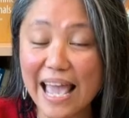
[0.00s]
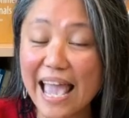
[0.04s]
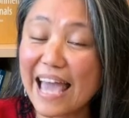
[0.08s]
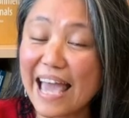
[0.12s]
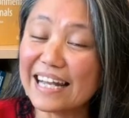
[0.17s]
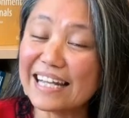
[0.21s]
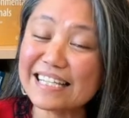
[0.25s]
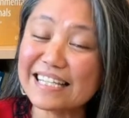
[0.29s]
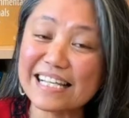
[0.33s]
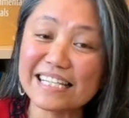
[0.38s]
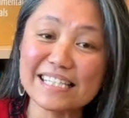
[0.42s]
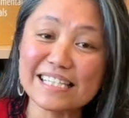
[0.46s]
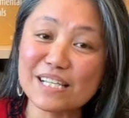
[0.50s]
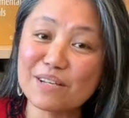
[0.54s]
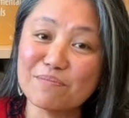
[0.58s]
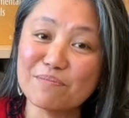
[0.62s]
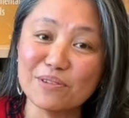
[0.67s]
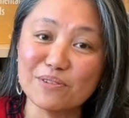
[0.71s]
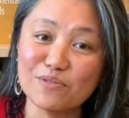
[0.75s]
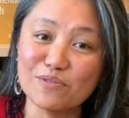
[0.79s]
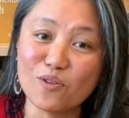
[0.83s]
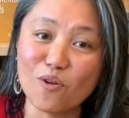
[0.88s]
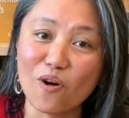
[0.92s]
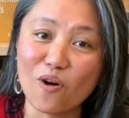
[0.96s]
And as I said
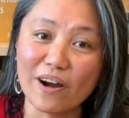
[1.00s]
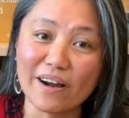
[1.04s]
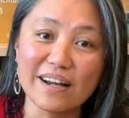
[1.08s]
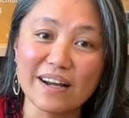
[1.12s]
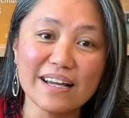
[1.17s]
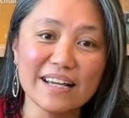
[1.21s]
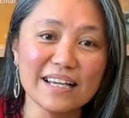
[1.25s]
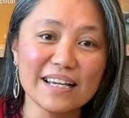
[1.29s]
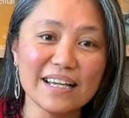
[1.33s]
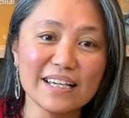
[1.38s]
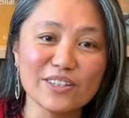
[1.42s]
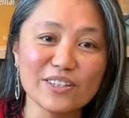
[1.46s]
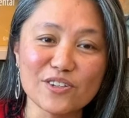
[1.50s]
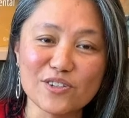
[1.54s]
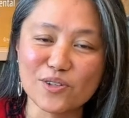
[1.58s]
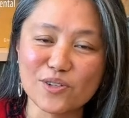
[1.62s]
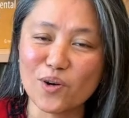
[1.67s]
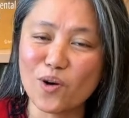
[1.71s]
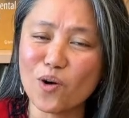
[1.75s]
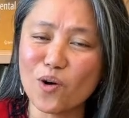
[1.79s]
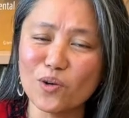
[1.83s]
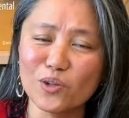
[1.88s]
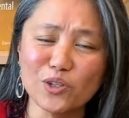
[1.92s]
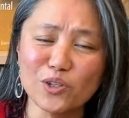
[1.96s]
before, there's a
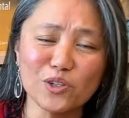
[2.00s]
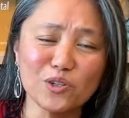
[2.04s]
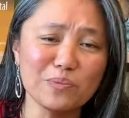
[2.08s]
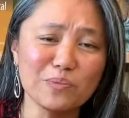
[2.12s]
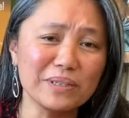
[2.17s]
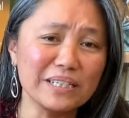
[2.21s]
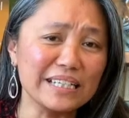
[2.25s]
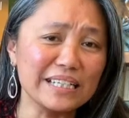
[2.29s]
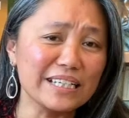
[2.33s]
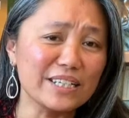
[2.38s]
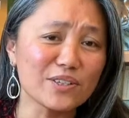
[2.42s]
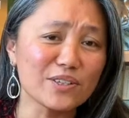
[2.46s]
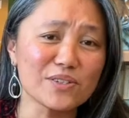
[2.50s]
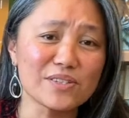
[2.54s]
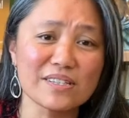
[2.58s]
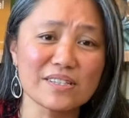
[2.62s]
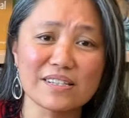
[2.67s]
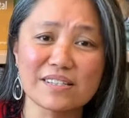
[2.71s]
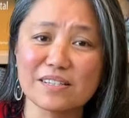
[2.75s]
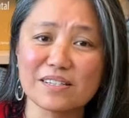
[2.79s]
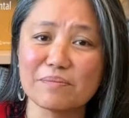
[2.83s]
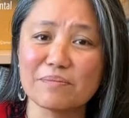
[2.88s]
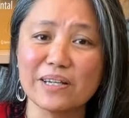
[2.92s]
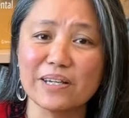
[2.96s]
whole human
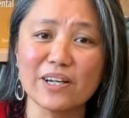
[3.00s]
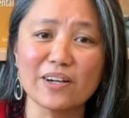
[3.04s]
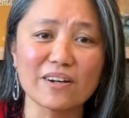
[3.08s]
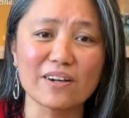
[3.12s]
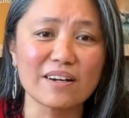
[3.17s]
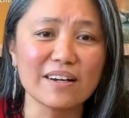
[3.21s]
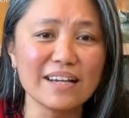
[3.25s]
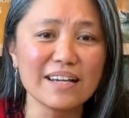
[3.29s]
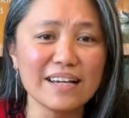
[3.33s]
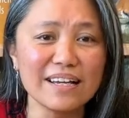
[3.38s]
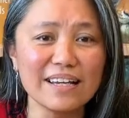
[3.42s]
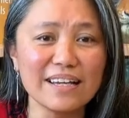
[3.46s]
ecosystem here